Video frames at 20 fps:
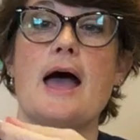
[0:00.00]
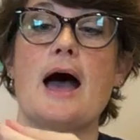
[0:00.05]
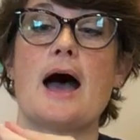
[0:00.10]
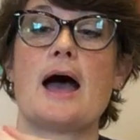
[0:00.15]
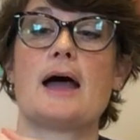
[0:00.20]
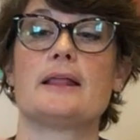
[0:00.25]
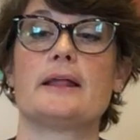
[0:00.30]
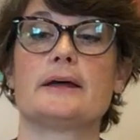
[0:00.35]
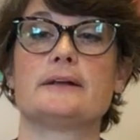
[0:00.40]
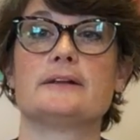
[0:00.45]

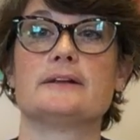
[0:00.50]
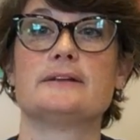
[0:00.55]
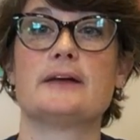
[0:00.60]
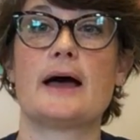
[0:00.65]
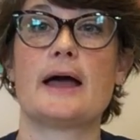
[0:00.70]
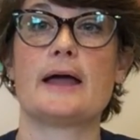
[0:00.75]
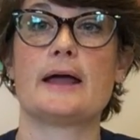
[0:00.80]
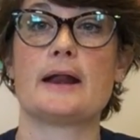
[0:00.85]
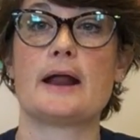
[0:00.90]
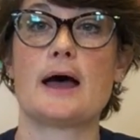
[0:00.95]
I like to
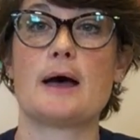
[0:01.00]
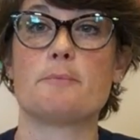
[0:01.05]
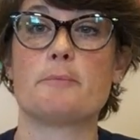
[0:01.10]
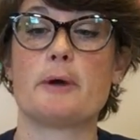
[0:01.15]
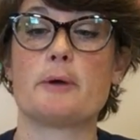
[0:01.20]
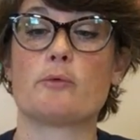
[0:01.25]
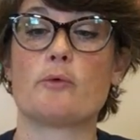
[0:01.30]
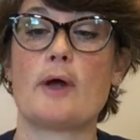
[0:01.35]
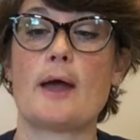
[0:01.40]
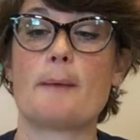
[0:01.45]
tie a knot by
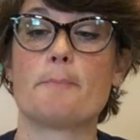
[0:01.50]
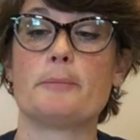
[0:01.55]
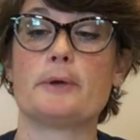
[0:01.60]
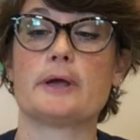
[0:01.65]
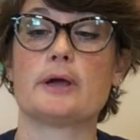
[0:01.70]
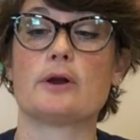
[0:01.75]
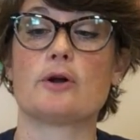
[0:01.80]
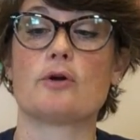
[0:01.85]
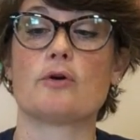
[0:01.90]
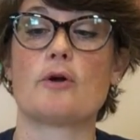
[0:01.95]
wrapping
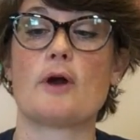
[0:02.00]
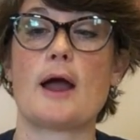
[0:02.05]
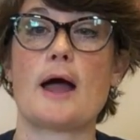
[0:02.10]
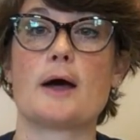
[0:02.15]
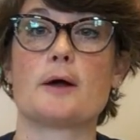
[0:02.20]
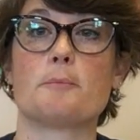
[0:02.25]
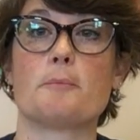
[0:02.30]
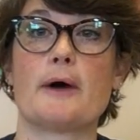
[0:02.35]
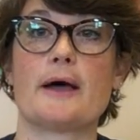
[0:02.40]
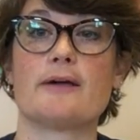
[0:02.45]
it
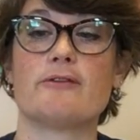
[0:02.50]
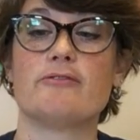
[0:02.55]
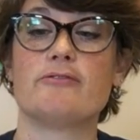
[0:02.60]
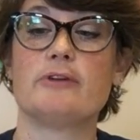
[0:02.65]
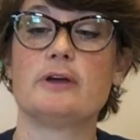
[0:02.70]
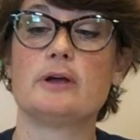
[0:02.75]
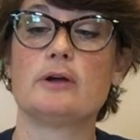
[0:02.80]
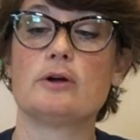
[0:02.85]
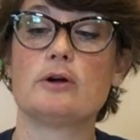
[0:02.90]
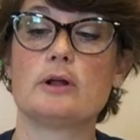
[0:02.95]
around my
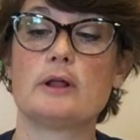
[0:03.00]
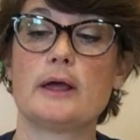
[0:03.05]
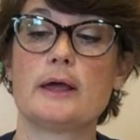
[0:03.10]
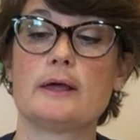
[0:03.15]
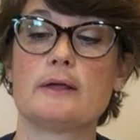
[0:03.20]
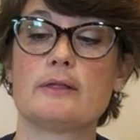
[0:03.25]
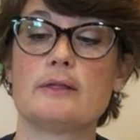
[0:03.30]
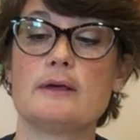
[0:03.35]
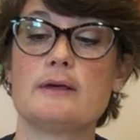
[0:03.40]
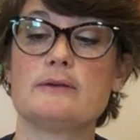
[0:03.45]
finger like
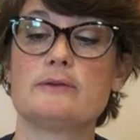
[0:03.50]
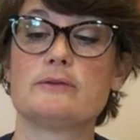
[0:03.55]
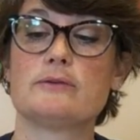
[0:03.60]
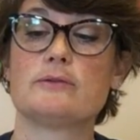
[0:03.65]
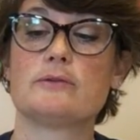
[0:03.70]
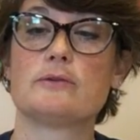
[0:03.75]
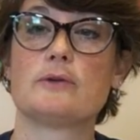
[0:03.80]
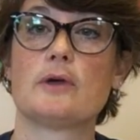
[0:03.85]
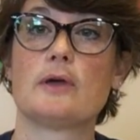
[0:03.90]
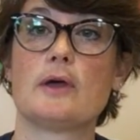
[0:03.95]

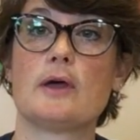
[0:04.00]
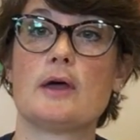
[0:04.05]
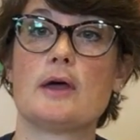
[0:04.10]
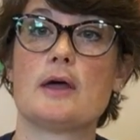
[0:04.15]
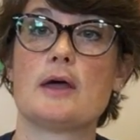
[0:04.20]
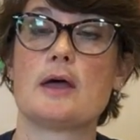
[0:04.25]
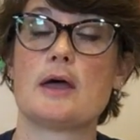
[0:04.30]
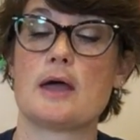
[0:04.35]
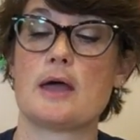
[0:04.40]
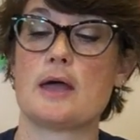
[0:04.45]
this
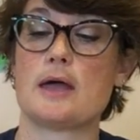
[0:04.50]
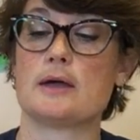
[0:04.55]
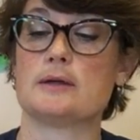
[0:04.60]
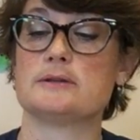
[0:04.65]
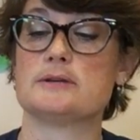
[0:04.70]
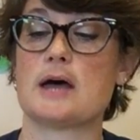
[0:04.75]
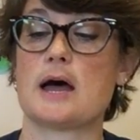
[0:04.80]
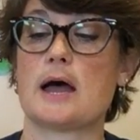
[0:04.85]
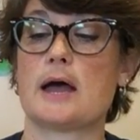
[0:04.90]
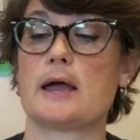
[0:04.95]
and
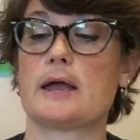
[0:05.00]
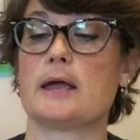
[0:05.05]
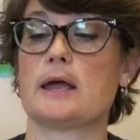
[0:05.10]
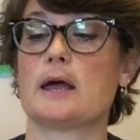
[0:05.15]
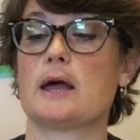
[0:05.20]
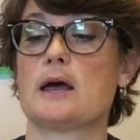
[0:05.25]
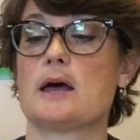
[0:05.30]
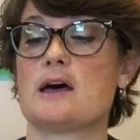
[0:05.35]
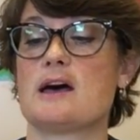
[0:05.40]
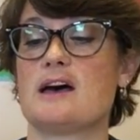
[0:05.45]

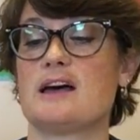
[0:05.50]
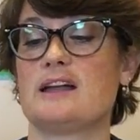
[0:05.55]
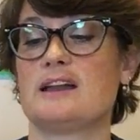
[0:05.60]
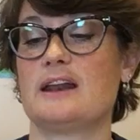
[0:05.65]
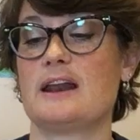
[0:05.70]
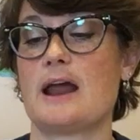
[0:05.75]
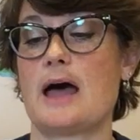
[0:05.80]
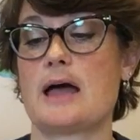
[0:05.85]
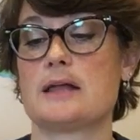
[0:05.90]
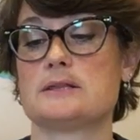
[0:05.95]
tying
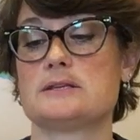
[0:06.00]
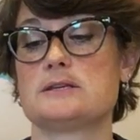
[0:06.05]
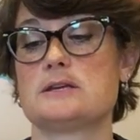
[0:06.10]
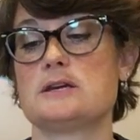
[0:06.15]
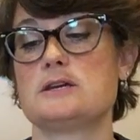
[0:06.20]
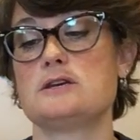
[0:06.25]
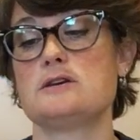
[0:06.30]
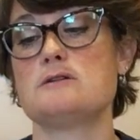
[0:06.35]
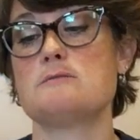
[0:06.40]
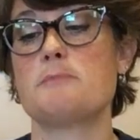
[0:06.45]
a knot.
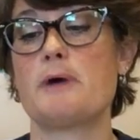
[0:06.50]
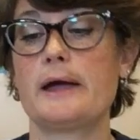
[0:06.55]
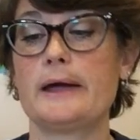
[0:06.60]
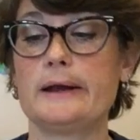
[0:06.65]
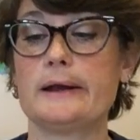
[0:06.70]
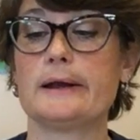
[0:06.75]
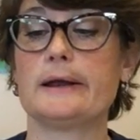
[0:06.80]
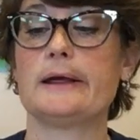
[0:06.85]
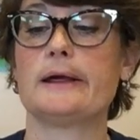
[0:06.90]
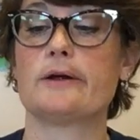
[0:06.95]
You might
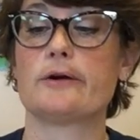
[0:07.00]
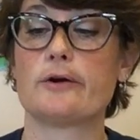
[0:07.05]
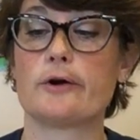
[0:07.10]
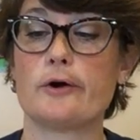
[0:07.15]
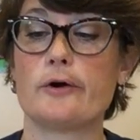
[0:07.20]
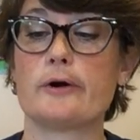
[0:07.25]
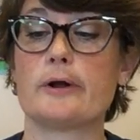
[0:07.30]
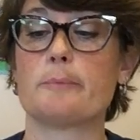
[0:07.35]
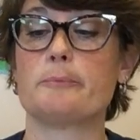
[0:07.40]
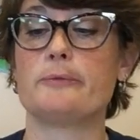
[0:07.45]
need a
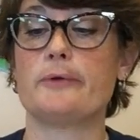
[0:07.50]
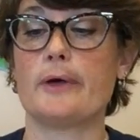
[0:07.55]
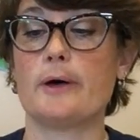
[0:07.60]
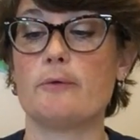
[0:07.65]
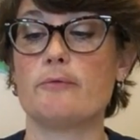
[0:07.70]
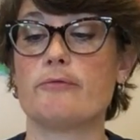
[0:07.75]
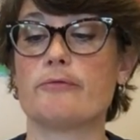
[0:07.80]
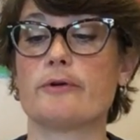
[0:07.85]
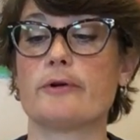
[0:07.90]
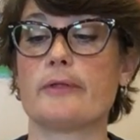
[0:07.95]
grown-up's
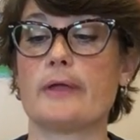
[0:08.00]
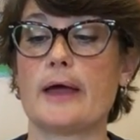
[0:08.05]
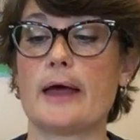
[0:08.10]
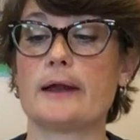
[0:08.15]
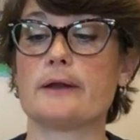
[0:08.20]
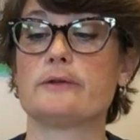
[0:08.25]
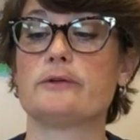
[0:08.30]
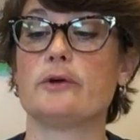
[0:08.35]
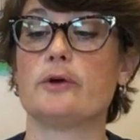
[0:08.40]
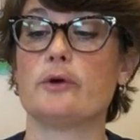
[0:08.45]
help for that
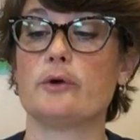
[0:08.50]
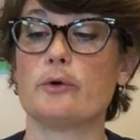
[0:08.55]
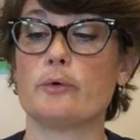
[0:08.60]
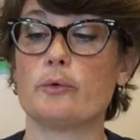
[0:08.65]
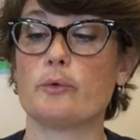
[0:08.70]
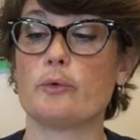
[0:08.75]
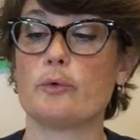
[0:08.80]
too.